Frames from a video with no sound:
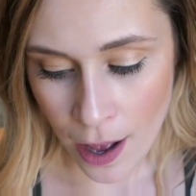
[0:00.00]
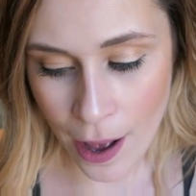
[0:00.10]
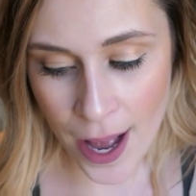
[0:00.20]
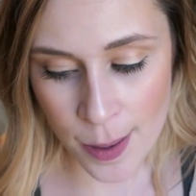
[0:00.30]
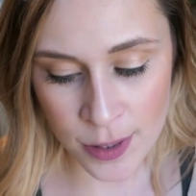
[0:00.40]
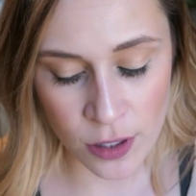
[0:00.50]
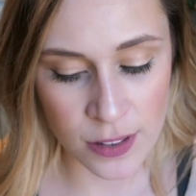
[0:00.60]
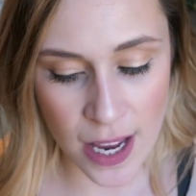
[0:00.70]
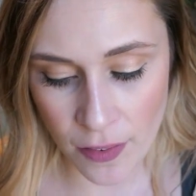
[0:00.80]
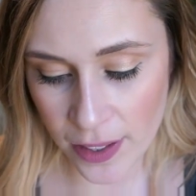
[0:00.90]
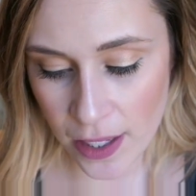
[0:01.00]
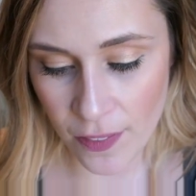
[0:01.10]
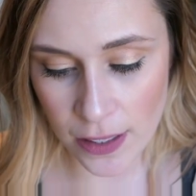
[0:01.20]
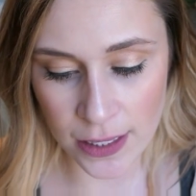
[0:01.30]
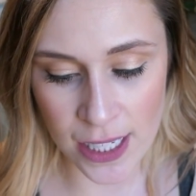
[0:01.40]
Um, so definitely
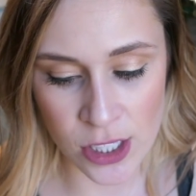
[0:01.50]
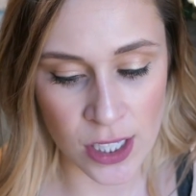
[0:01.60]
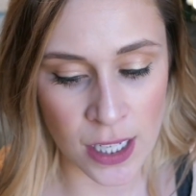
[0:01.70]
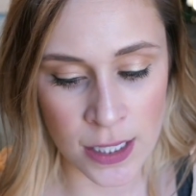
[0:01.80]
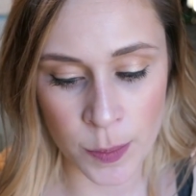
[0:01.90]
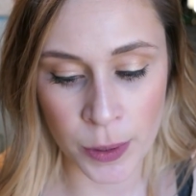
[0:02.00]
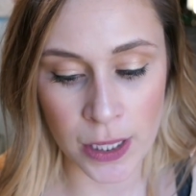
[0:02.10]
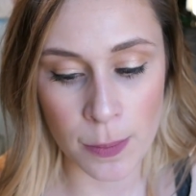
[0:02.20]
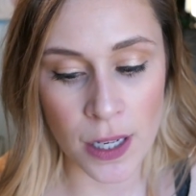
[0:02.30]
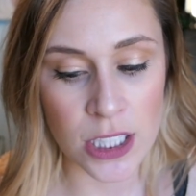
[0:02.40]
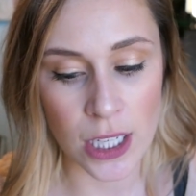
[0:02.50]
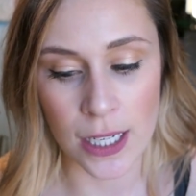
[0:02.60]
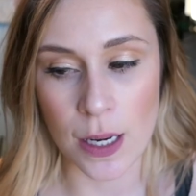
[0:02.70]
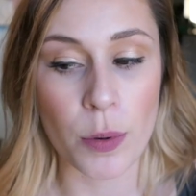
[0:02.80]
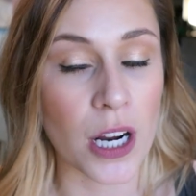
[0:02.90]
foundations, pretty much
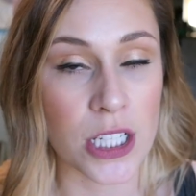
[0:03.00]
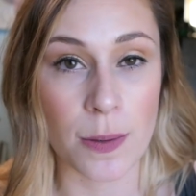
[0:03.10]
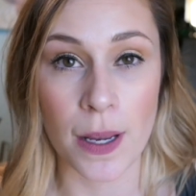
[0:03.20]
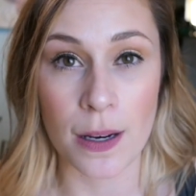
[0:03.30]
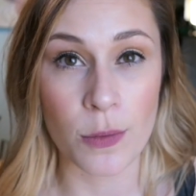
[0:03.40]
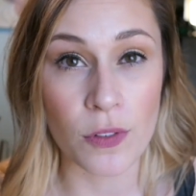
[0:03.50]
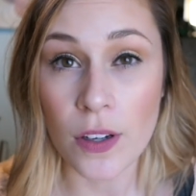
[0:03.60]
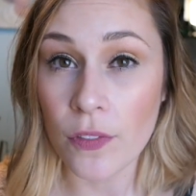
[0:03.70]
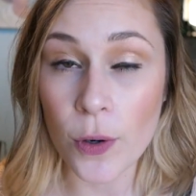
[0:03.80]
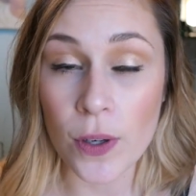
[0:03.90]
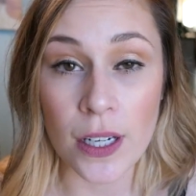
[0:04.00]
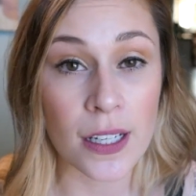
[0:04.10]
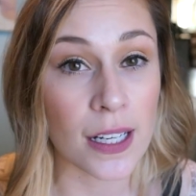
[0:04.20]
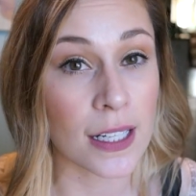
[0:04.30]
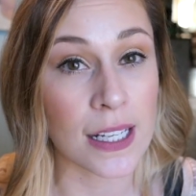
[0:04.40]
any project pan moving
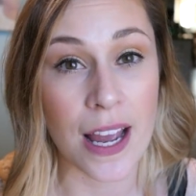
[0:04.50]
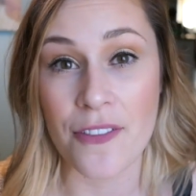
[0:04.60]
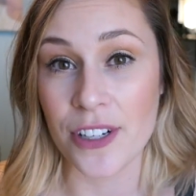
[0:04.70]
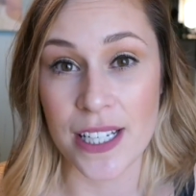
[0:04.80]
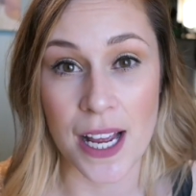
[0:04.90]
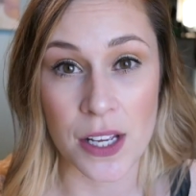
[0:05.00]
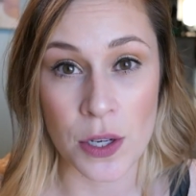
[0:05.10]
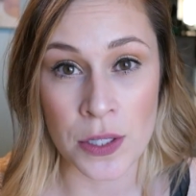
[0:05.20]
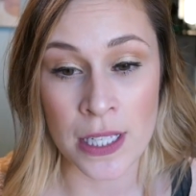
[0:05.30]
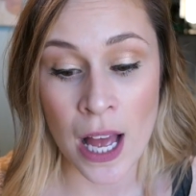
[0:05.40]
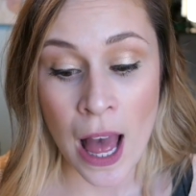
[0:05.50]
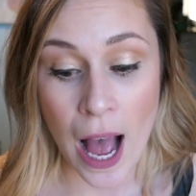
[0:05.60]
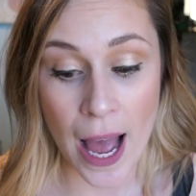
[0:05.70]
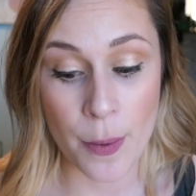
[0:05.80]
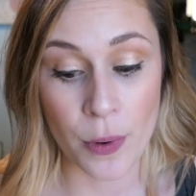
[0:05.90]
forward, any everyday use,
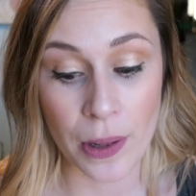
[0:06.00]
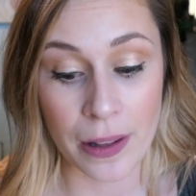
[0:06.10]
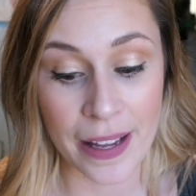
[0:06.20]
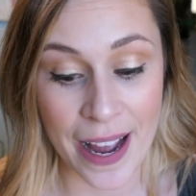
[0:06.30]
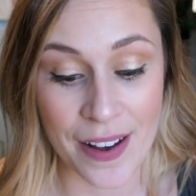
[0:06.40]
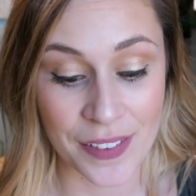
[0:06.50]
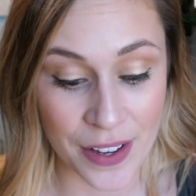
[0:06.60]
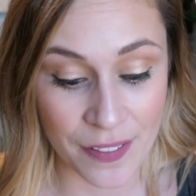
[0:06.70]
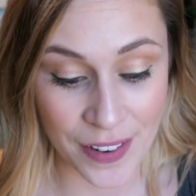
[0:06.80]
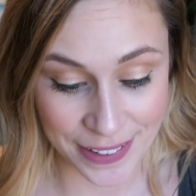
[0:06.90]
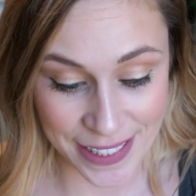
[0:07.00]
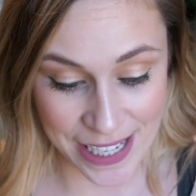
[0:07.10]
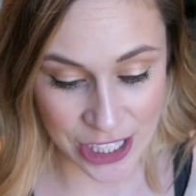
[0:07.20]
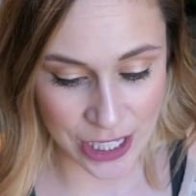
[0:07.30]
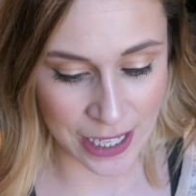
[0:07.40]
I will have
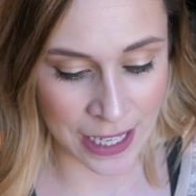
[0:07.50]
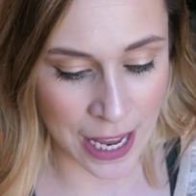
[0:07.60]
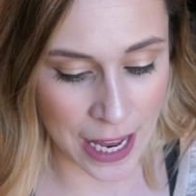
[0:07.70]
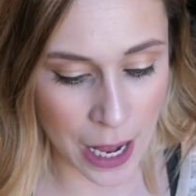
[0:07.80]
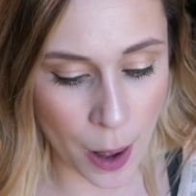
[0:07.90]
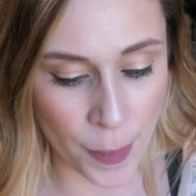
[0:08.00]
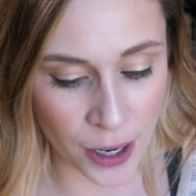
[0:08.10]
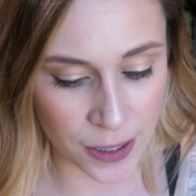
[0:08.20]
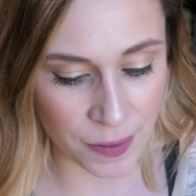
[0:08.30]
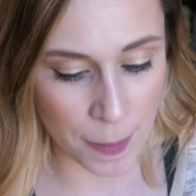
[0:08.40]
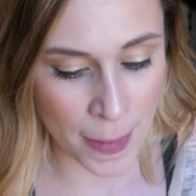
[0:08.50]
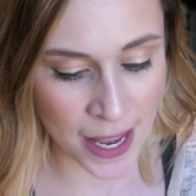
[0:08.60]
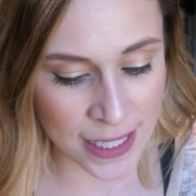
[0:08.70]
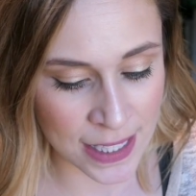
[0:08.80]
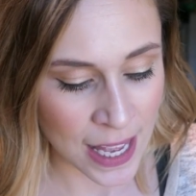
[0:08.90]
foundation a part of the
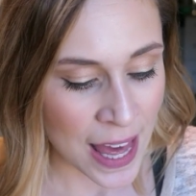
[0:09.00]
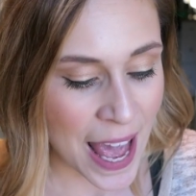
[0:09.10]
mix.